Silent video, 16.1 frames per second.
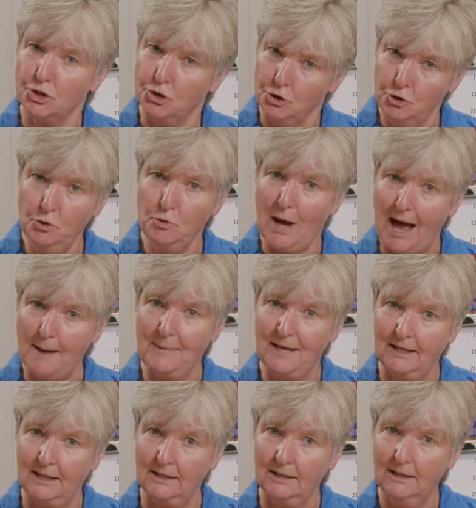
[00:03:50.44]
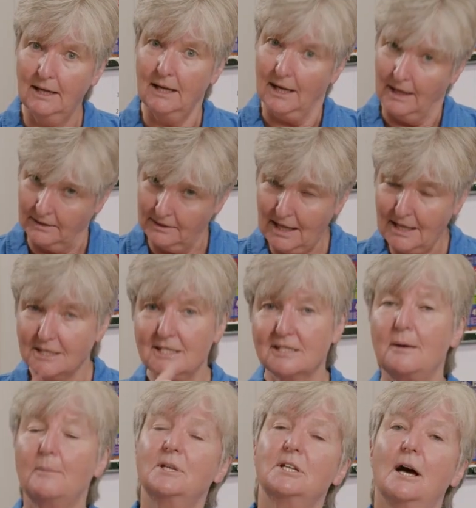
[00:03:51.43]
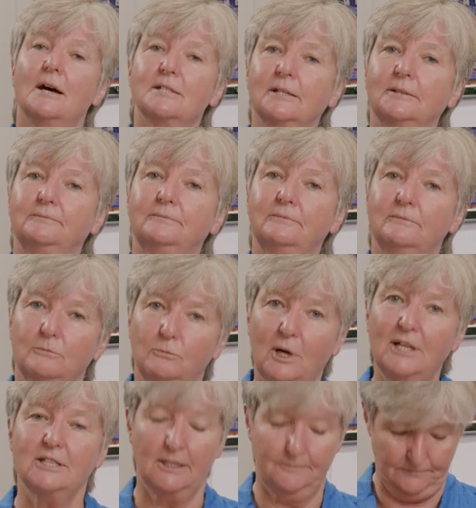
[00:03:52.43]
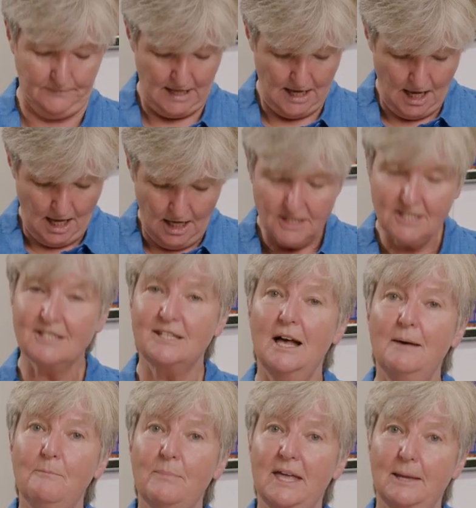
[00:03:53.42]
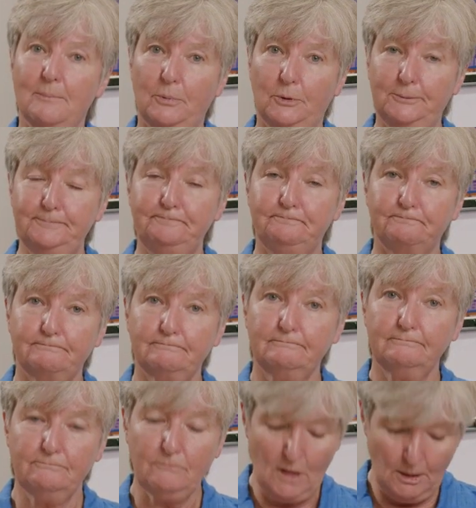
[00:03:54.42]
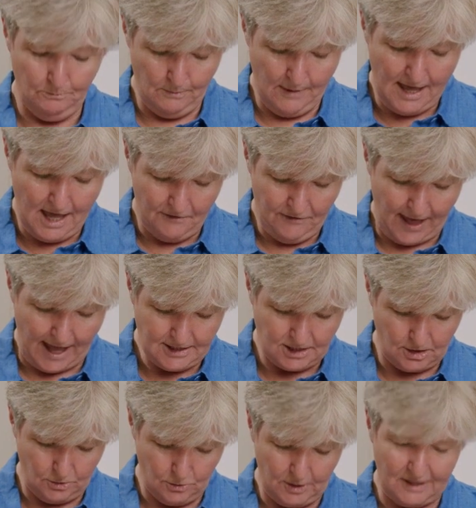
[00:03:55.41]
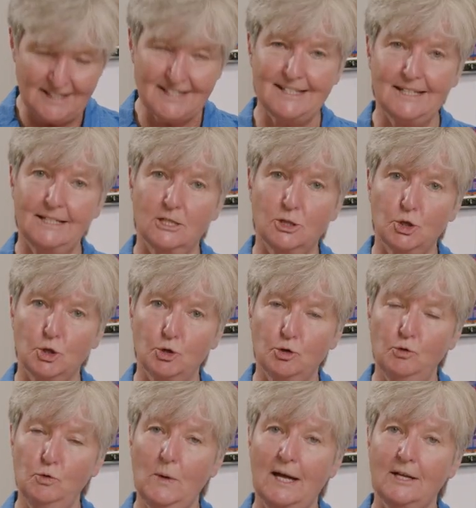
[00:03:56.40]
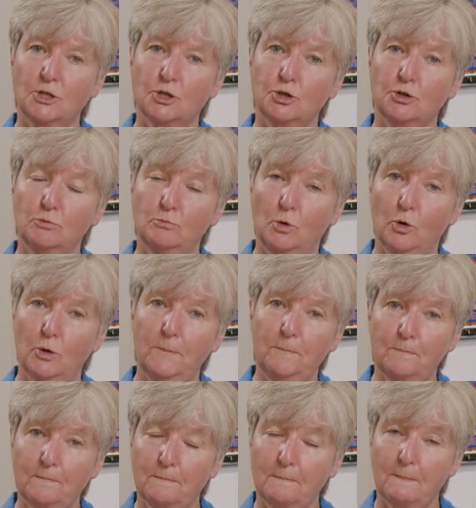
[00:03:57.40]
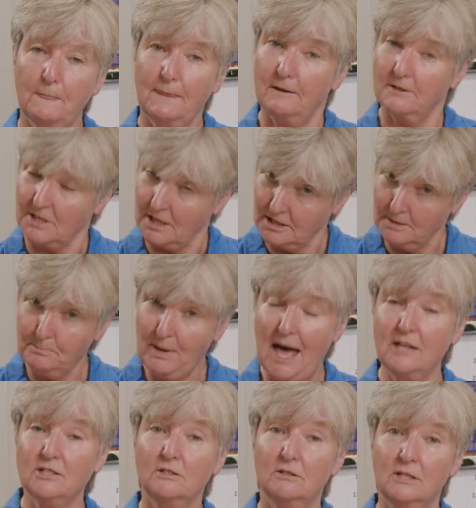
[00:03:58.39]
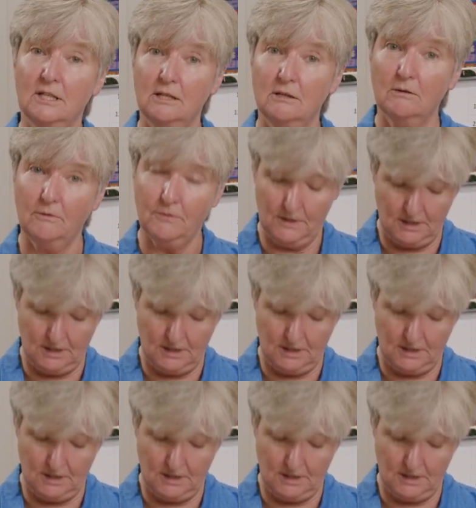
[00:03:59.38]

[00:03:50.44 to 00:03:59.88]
knew how many. And that's subitizing. Well done. Some people may have had to look and say two and two more, because that's a pattern here on